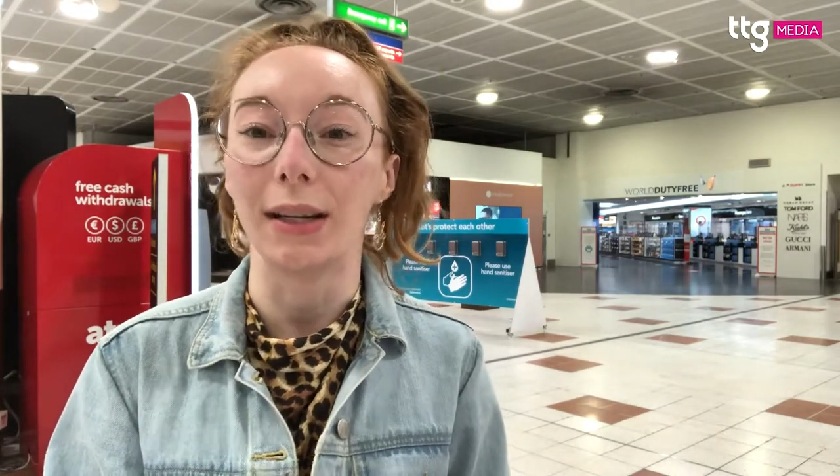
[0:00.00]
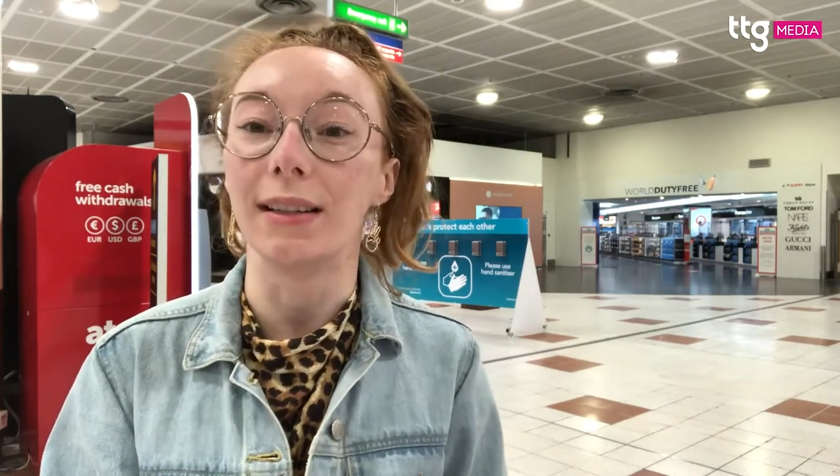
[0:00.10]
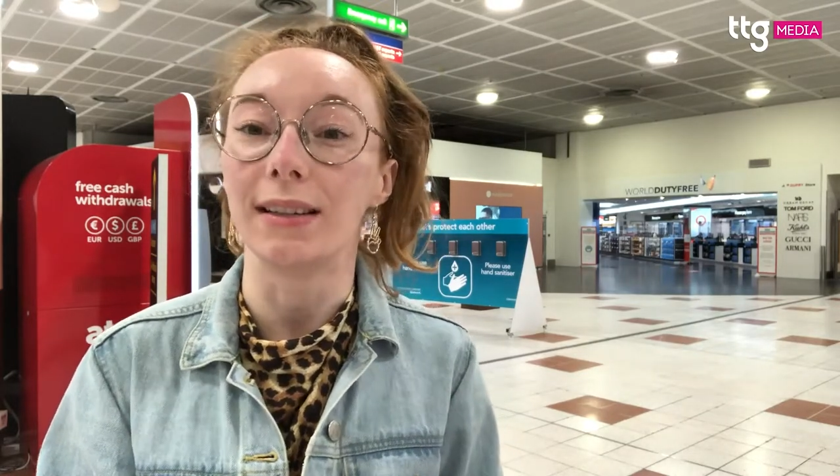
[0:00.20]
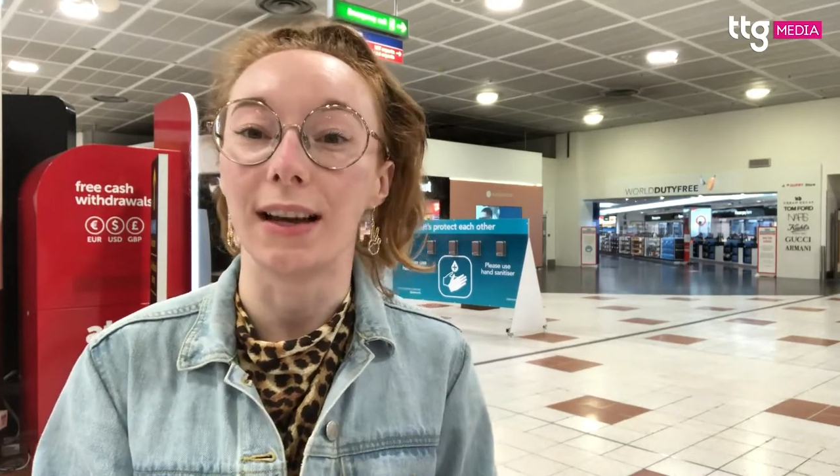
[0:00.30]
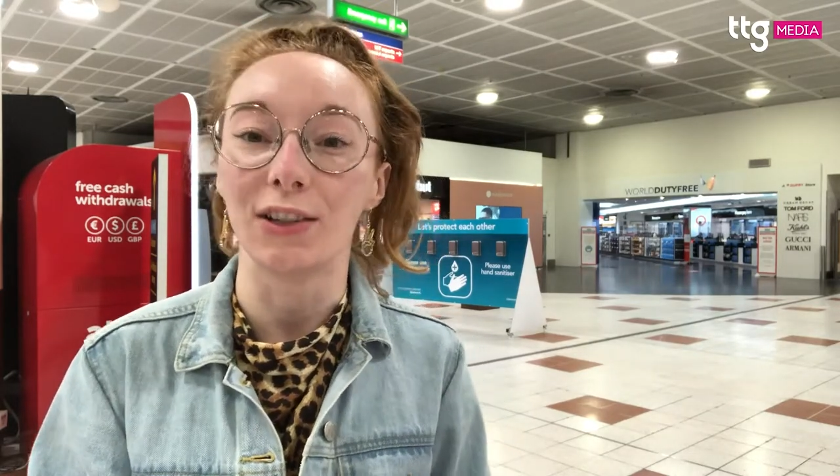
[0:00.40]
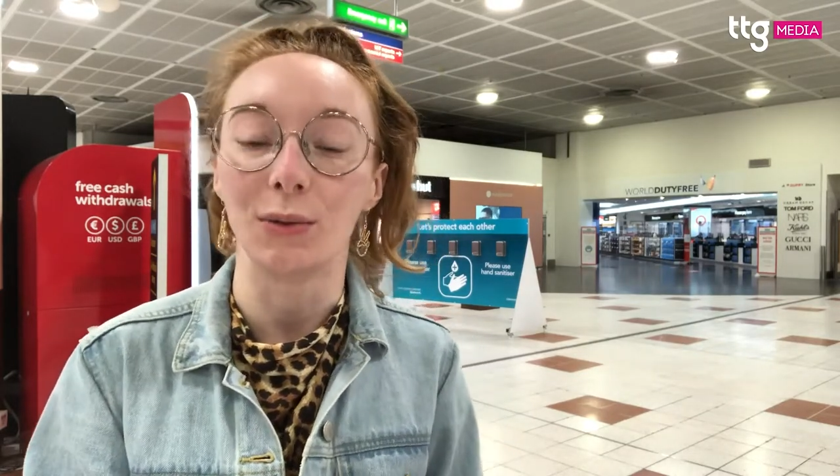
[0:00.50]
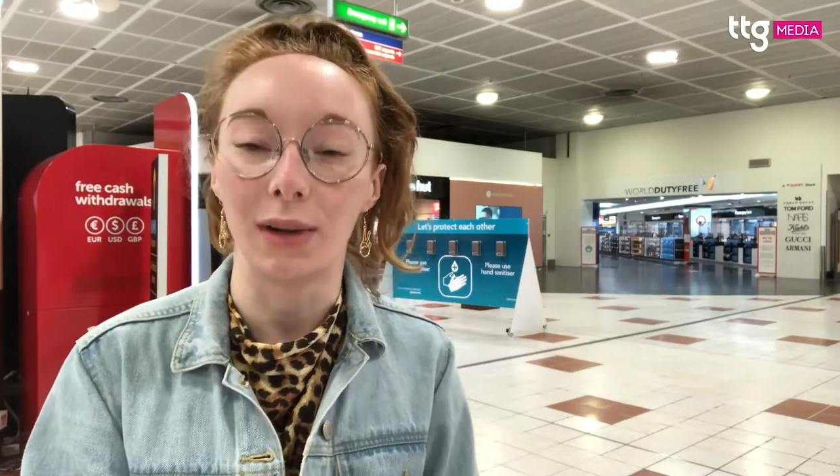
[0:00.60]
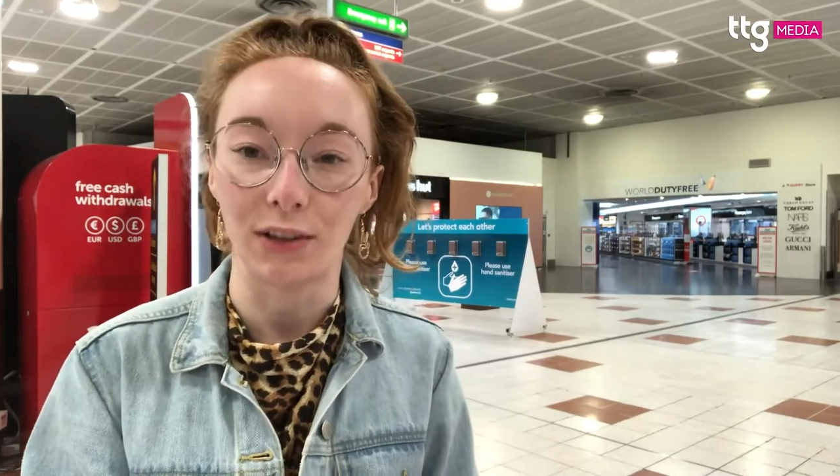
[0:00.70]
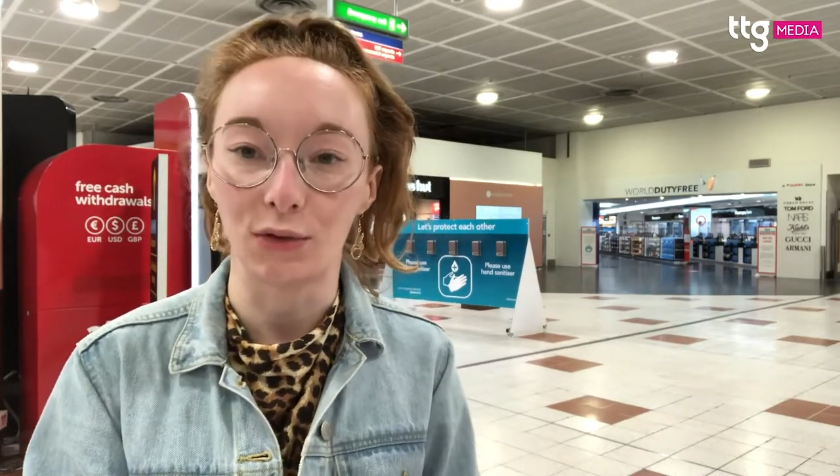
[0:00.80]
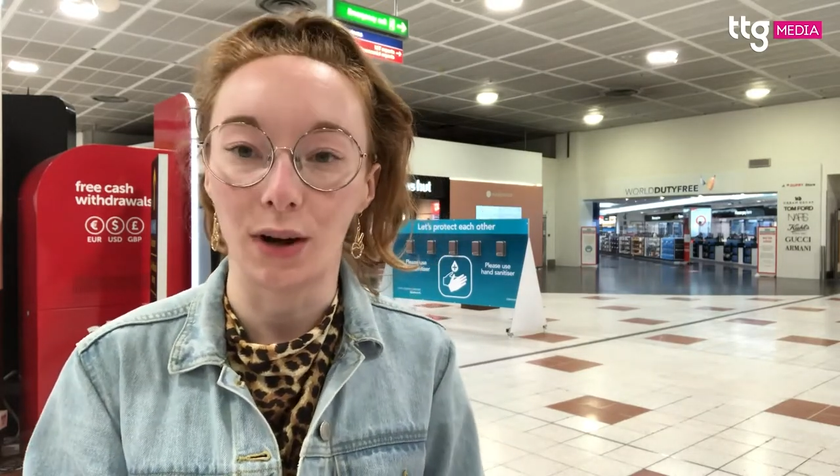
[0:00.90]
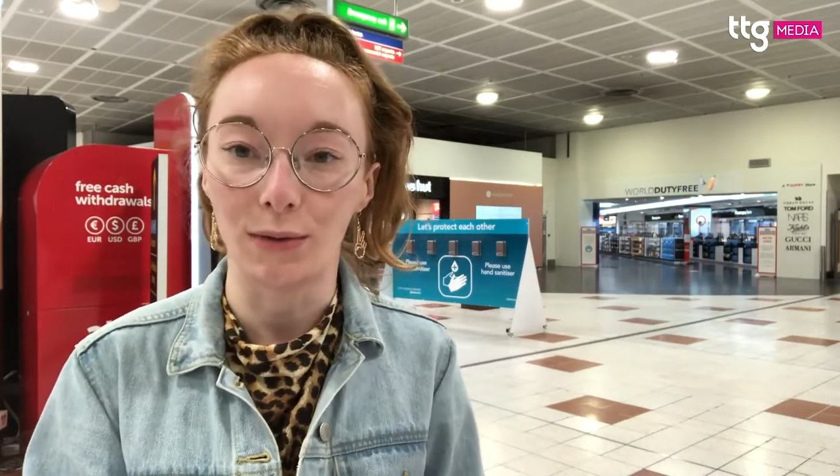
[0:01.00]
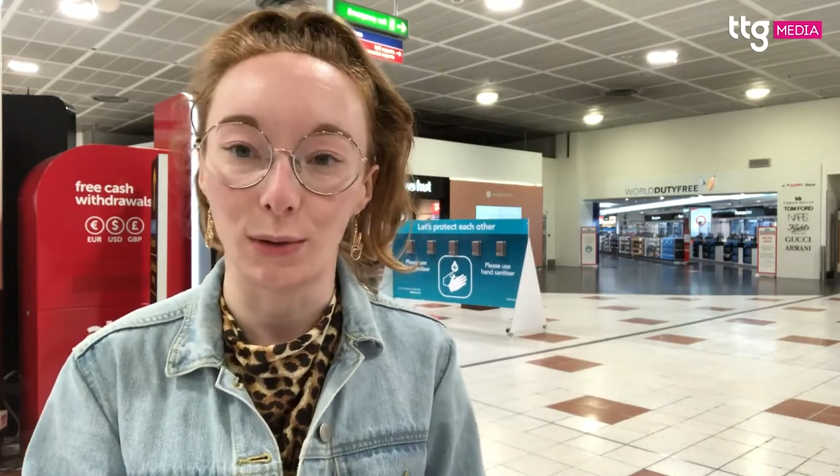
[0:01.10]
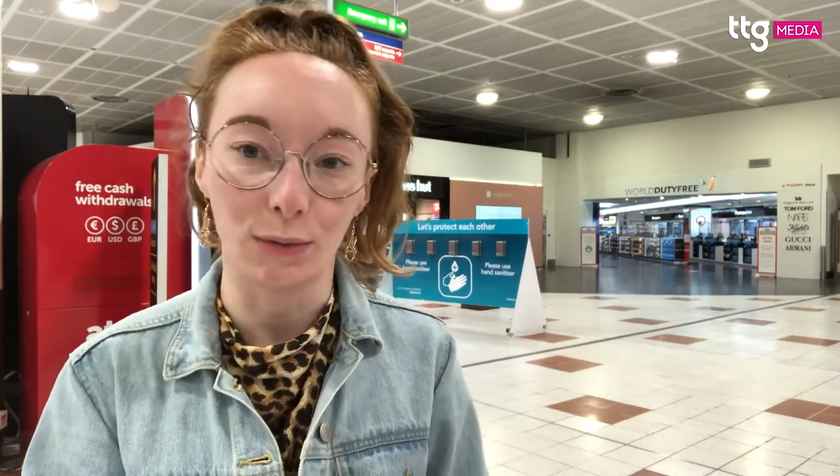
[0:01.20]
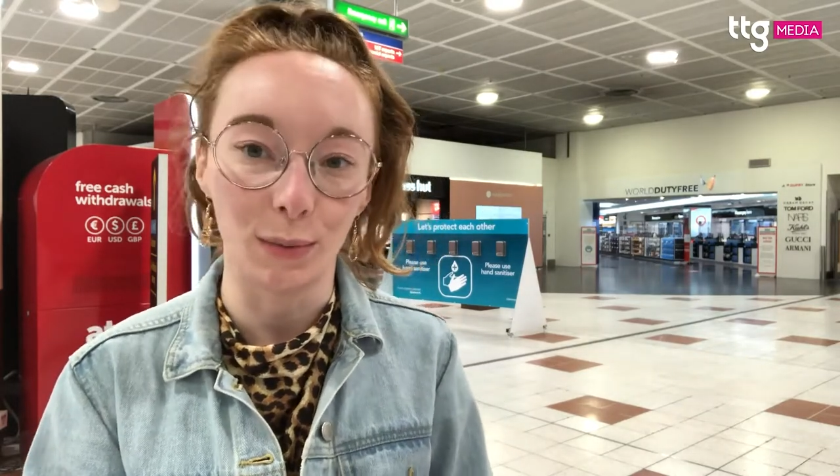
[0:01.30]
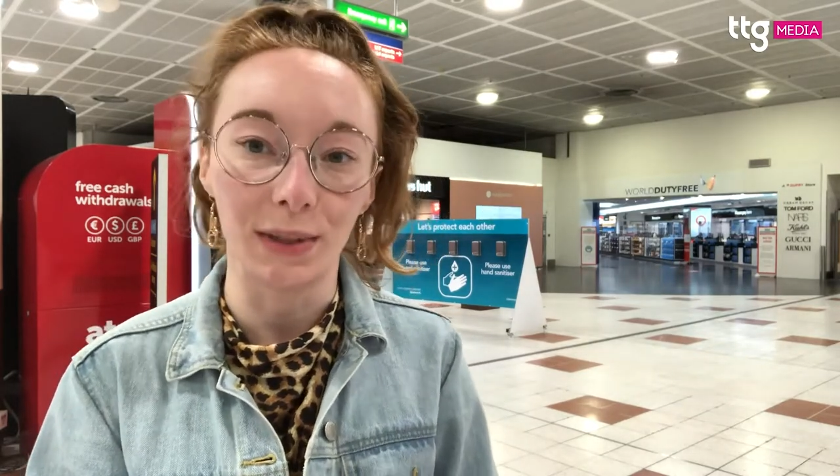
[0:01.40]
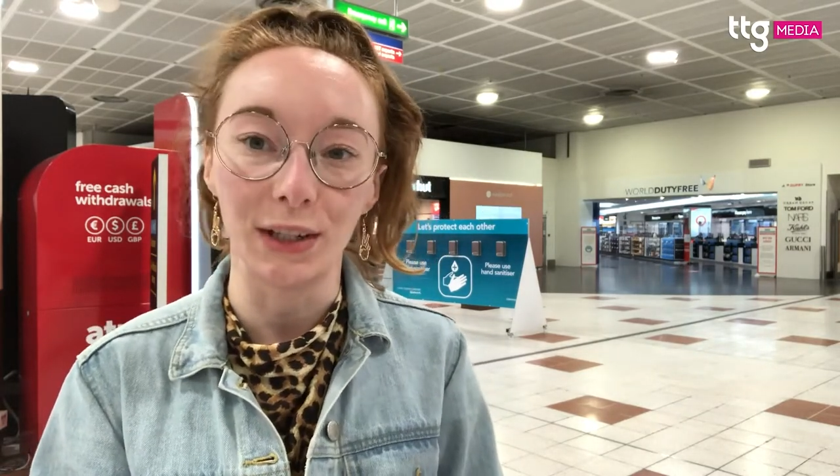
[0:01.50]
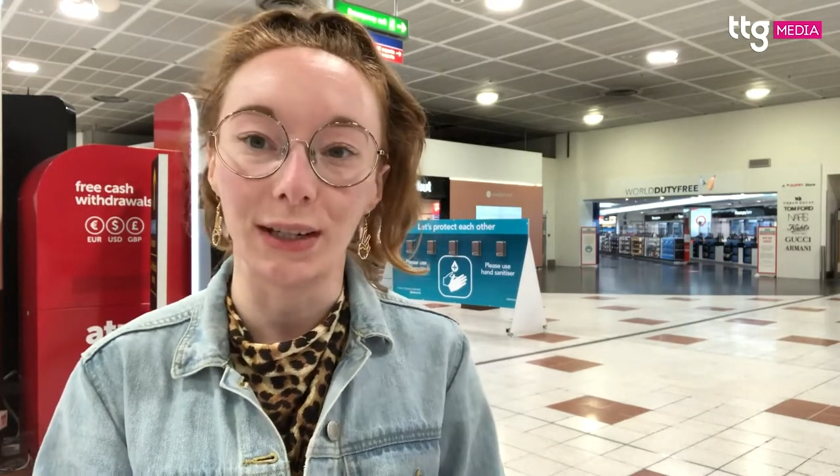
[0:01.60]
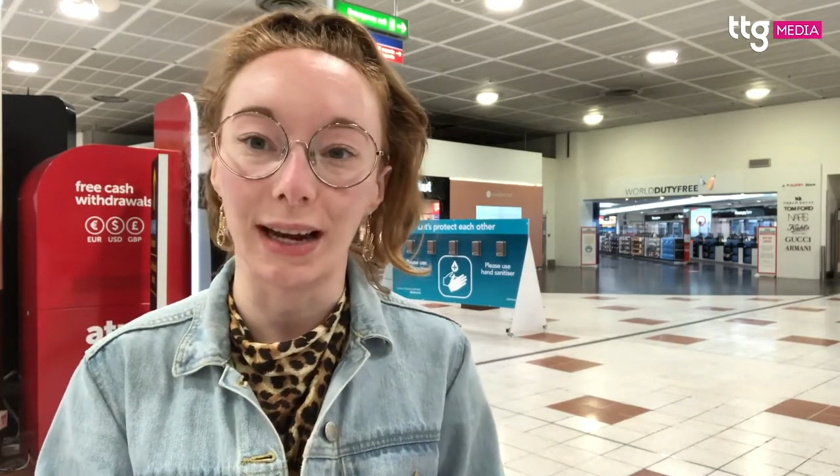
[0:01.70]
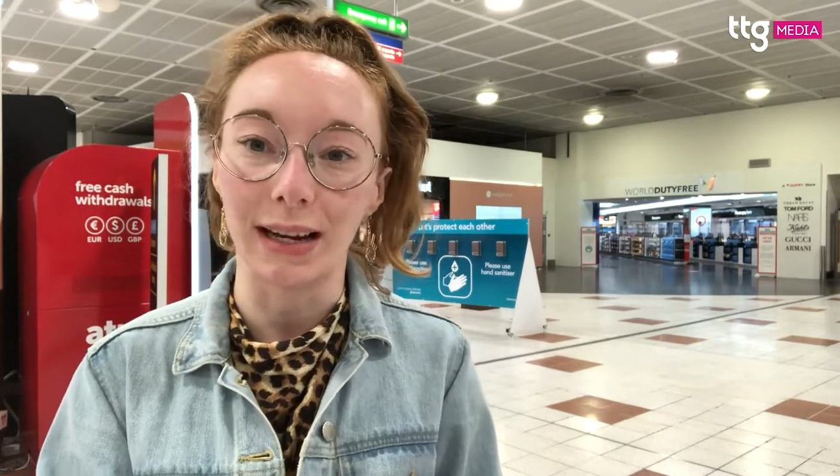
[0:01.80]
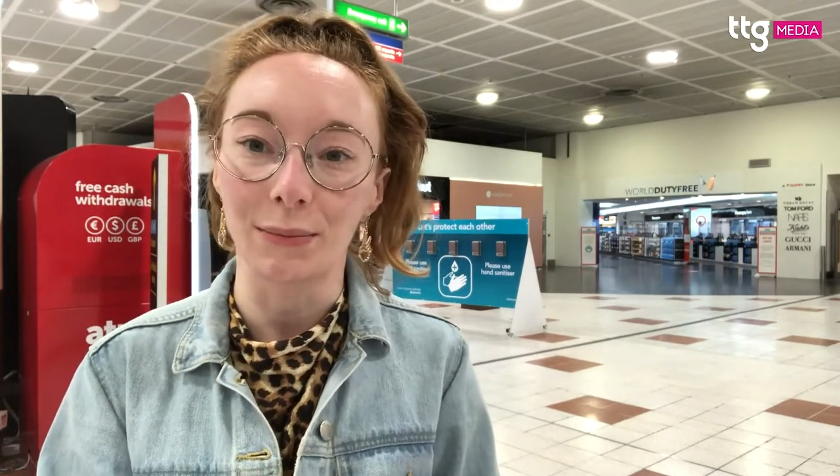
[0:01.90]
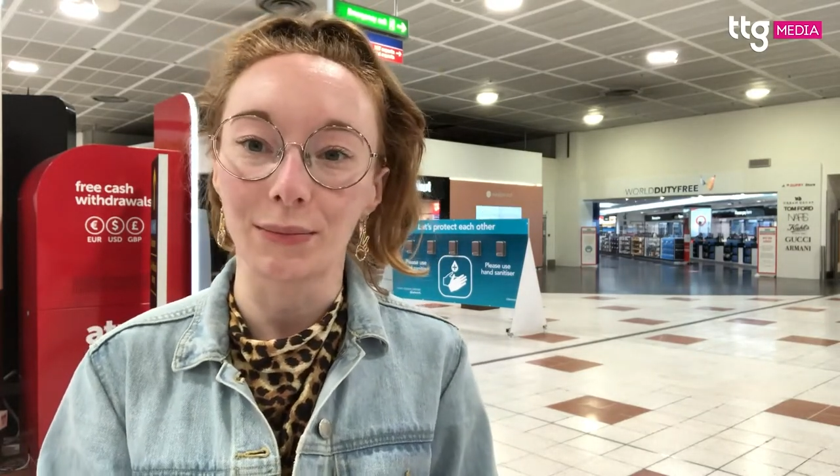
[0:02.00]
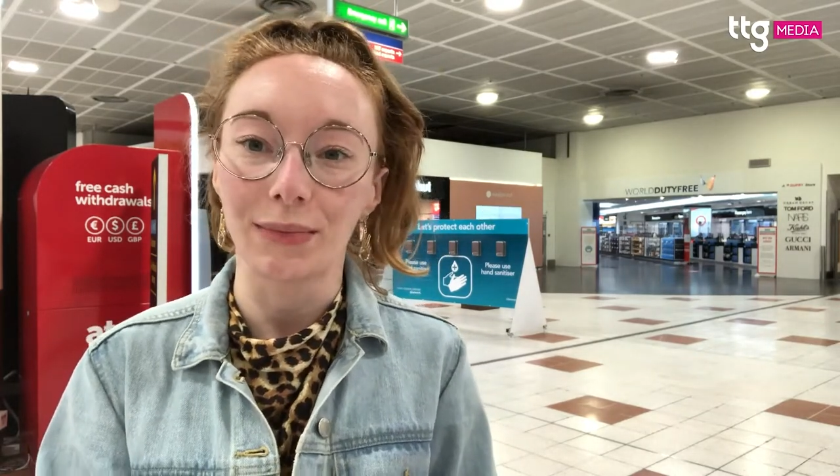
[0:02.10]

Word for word: on international leisure travel from the UK.